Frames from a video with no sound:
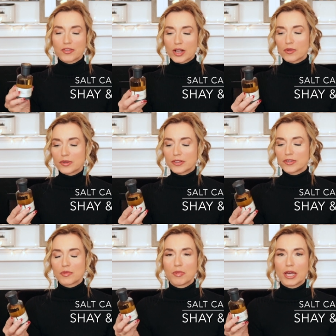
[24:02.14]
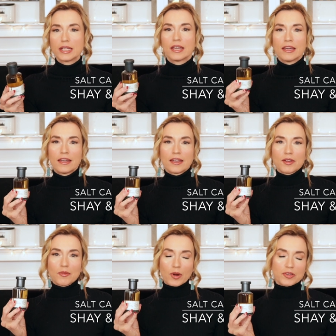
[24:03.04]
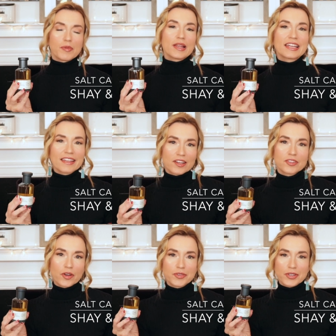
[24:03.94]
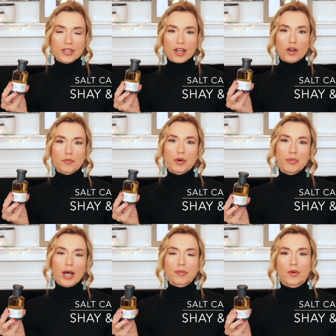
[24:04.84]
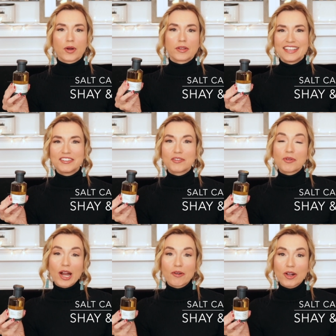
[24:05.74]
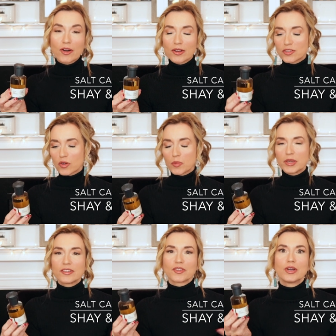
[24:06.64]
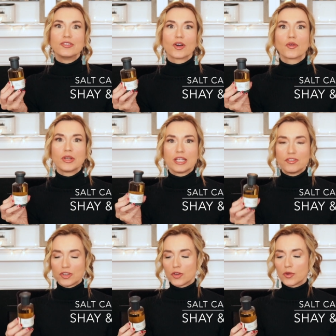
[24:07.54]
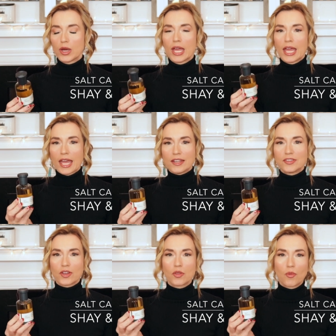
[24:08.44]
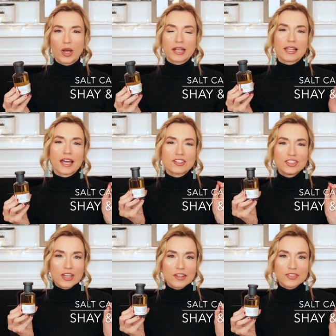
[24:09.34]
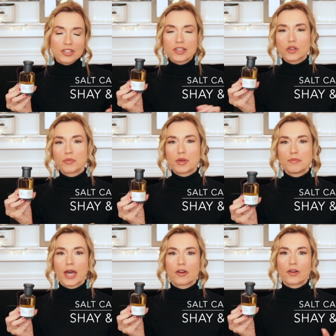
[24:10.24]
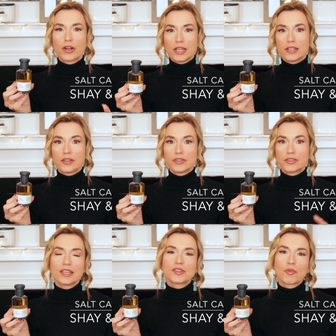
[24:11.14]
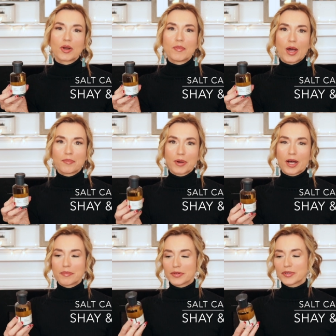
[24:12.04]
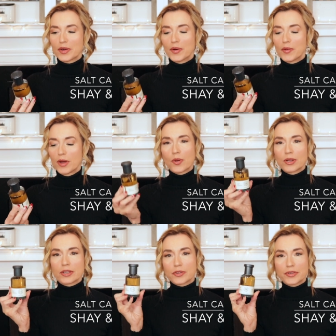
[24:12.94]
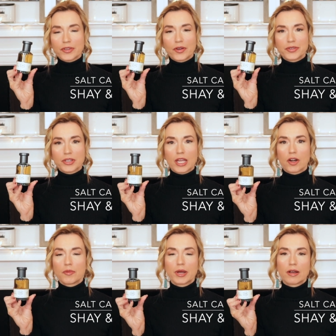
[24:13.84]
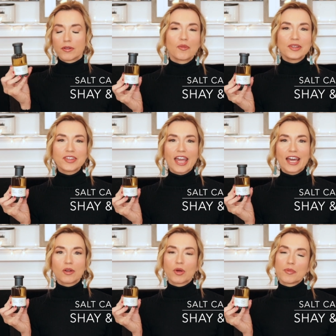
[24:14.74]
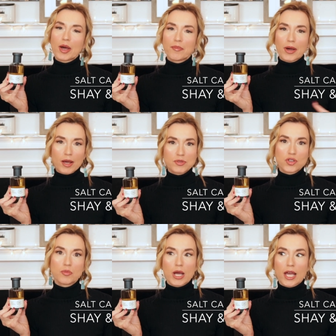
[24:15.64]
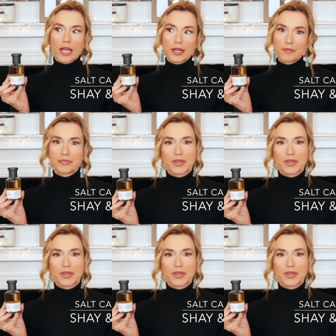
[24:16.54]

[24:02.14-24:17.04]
fragrances, but smelling like salted caramel popcorn is, is a rare occurrence for me, so I don't need two. And so the one I like just a little bit better is It's What About Pop. So pour a little salt caramel. Once I added What About Pop to my